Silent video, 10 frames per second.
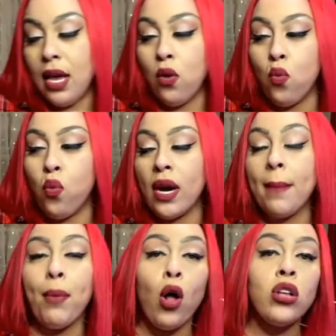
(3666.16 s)
when it
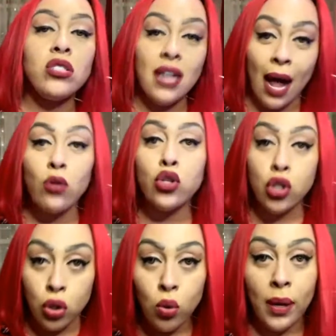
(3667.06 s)
boils down
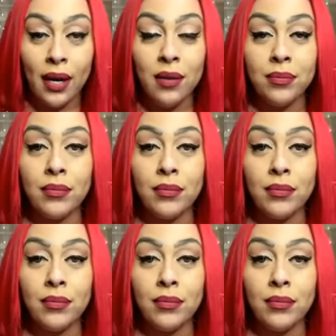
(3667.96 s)
to it,